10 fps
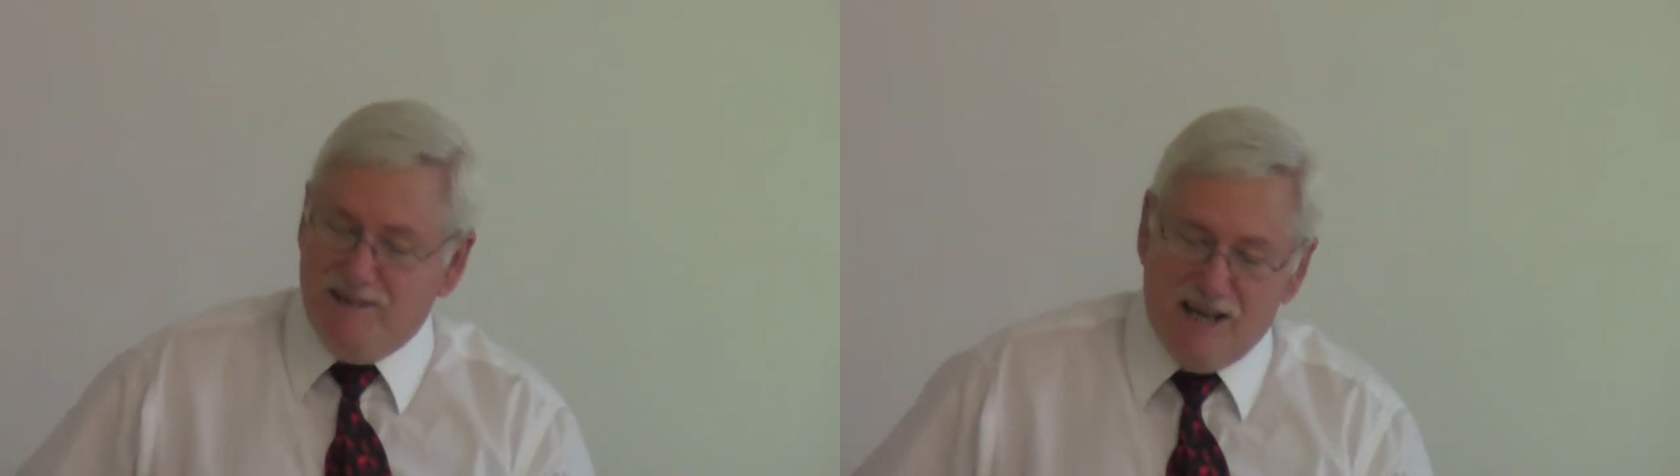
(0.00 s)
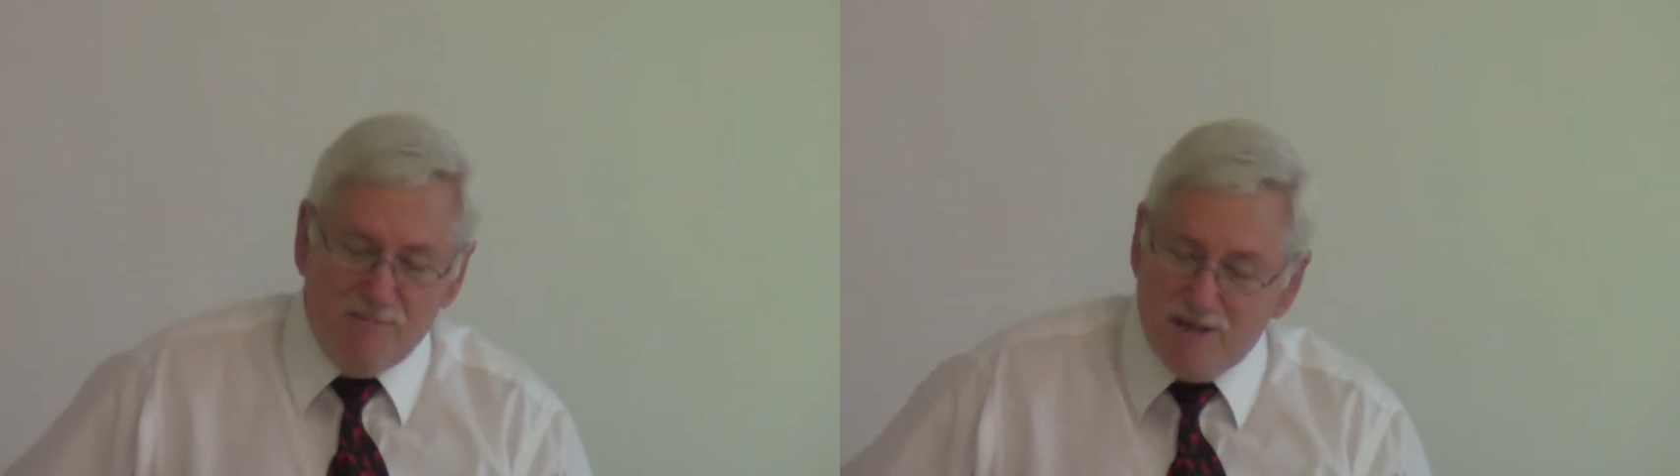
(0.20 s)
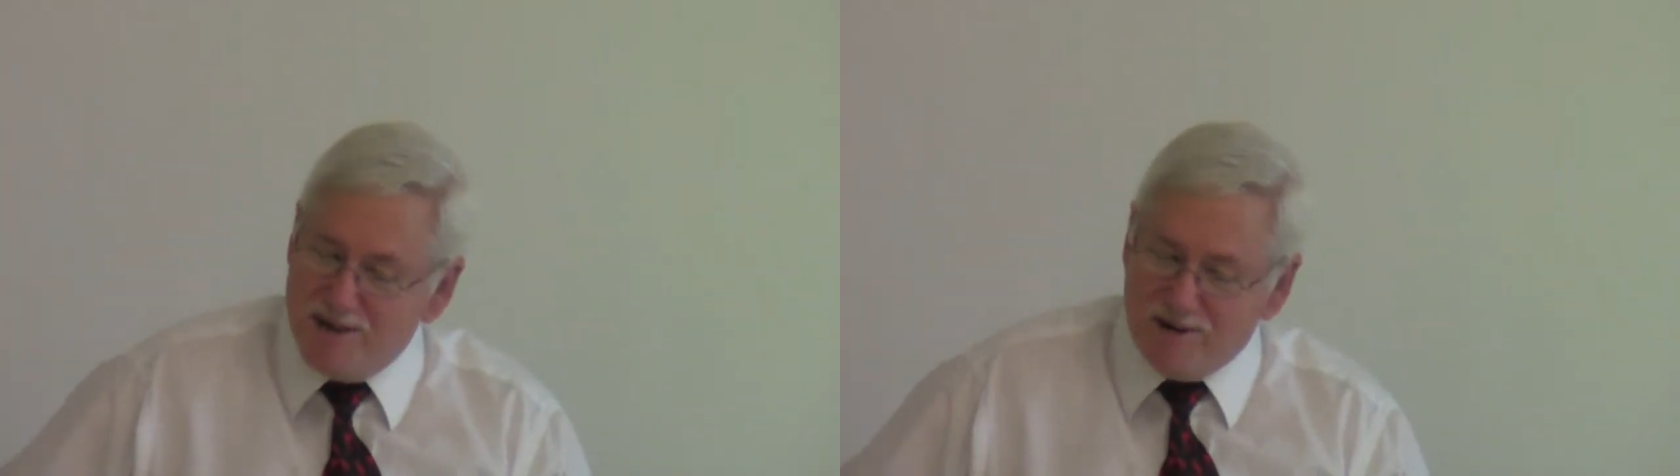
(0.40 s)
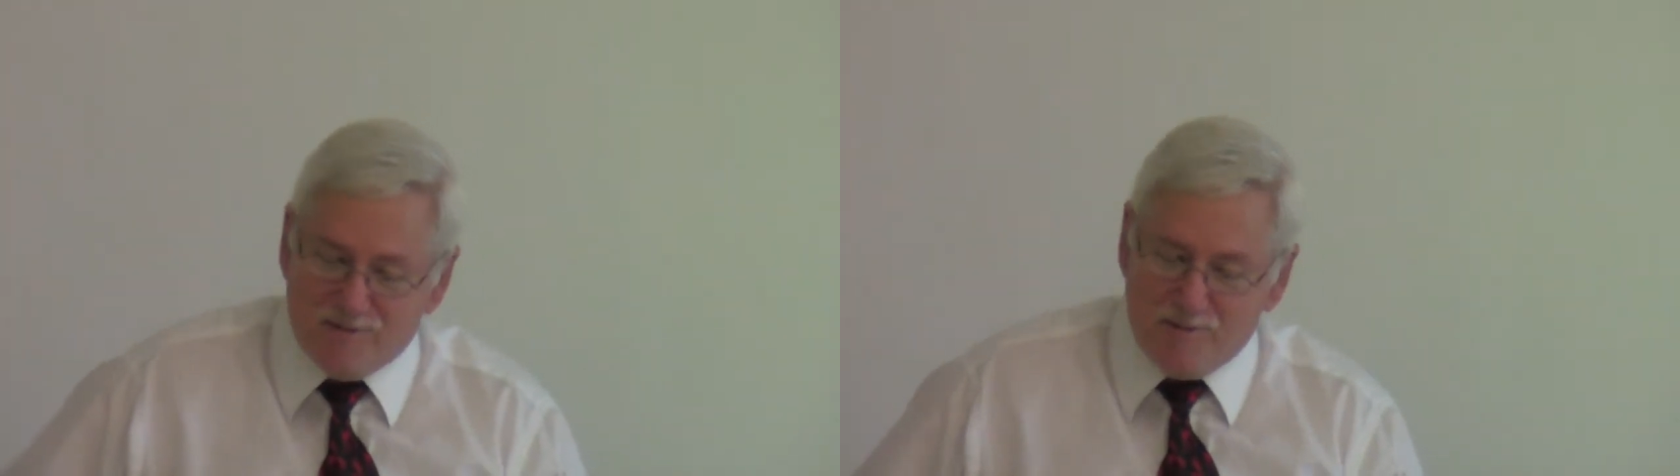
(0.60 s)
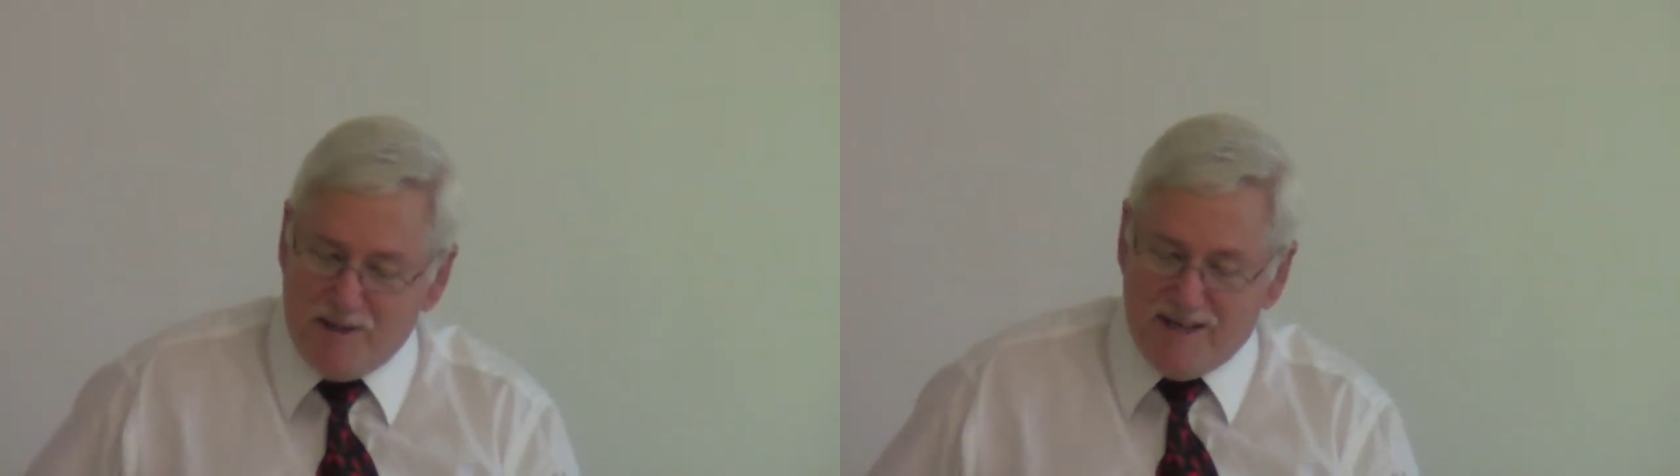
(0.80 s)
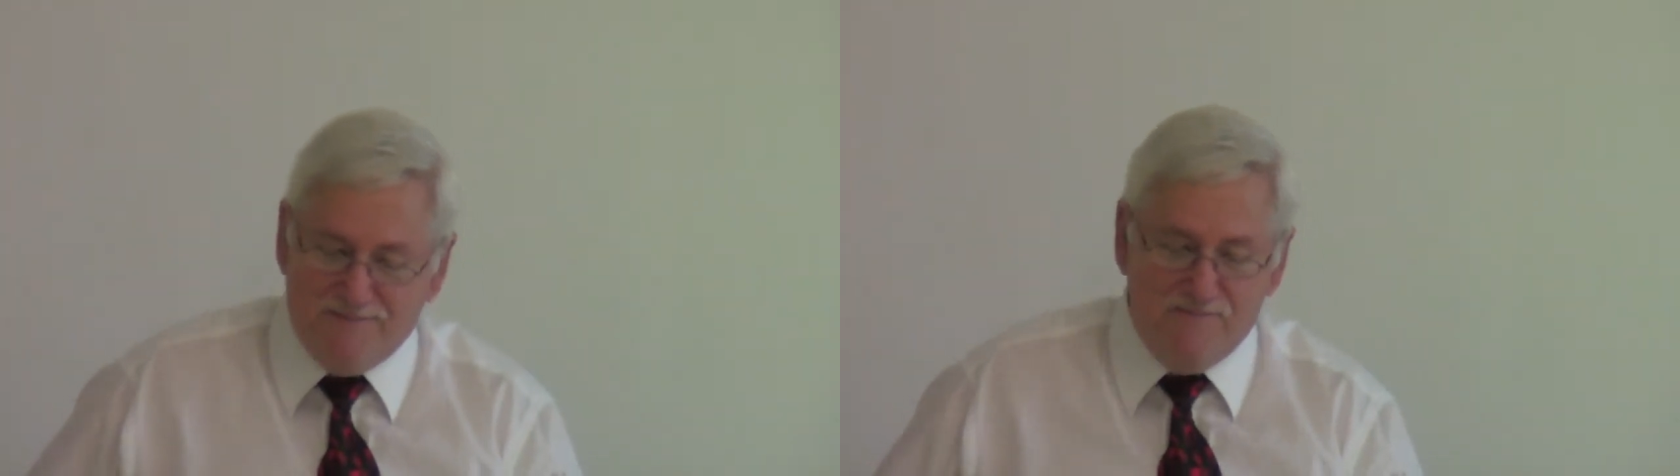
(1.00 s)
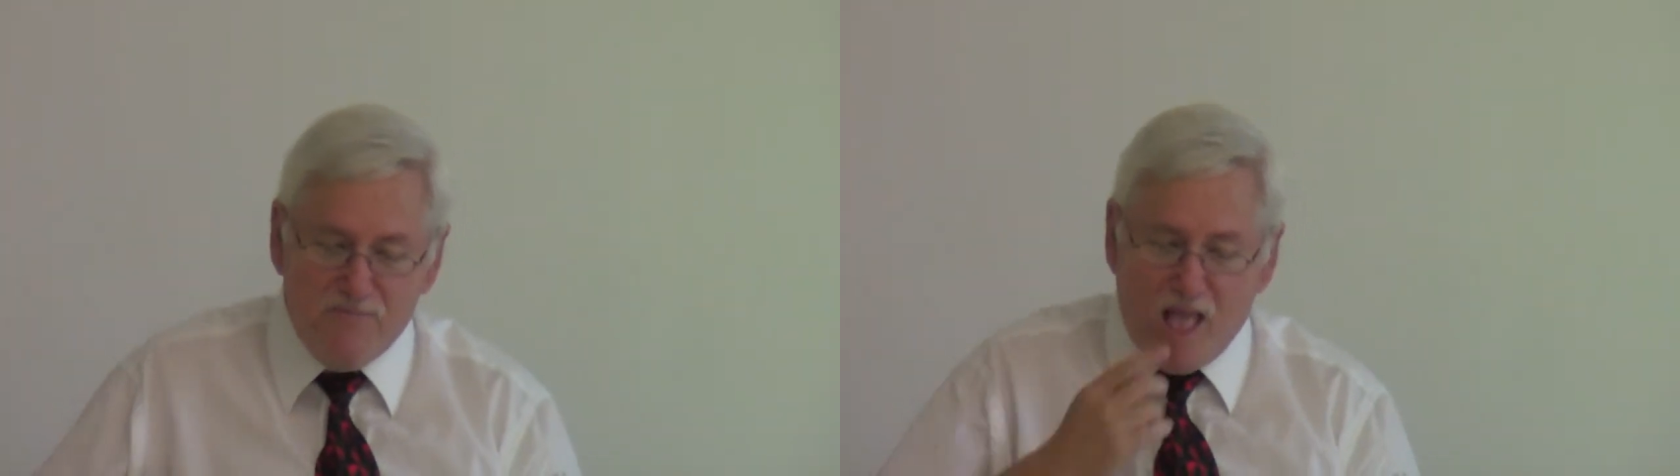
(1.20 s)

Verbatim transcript: You got to be careful, man.